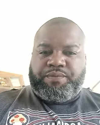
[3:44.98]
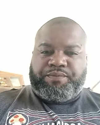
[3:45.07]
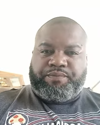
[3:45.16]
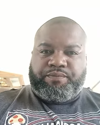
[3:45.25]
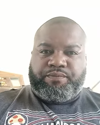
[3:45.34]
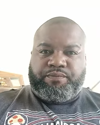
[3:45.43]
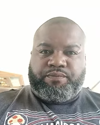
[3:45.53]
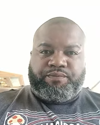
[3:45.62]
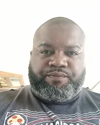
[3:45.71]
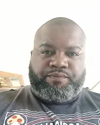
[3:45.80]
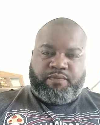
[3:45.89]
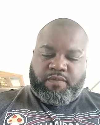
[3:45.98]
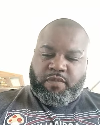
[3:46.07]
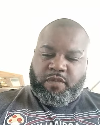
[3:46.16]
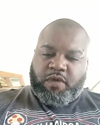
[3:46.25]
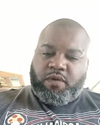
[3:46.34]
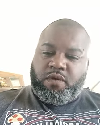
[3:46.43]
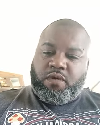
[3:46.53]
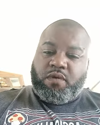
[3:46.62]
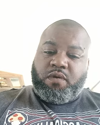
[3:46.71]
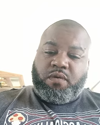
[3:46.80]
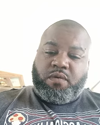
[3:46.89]

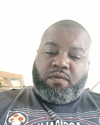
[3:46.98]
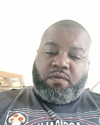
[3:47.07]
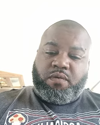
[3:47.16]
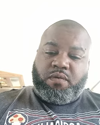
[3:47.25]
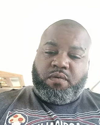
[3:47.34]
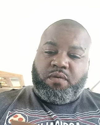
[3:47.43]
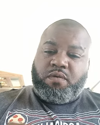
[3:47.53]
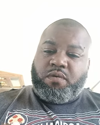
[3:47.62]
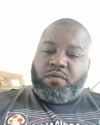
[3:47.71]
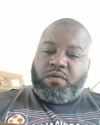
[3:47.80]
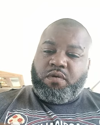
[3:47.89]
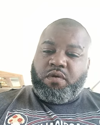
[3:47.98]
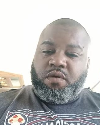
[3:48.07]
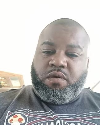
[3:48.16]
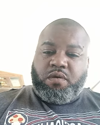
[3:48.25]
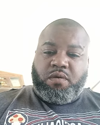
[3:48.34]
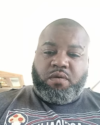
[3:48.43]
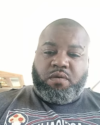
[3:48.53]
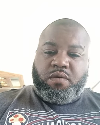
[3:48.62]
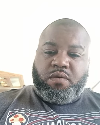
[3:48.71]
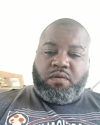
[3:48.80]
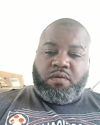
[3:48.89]

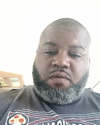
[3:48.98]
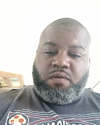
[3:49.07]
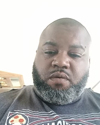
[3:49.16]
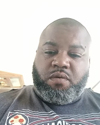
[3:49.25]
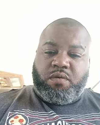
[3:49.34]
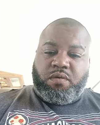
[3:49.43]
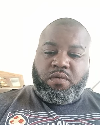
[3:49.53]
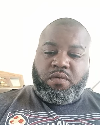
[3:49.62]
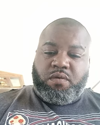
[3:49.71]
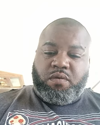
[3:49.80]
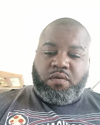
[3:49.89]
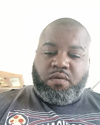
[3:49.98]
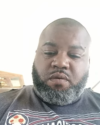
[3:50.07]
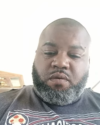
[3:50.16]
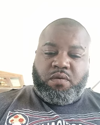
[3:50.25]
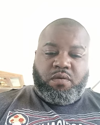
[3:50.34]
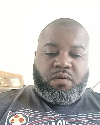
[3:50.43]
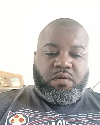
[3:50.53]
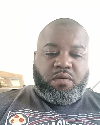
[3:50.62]
(no one is talking)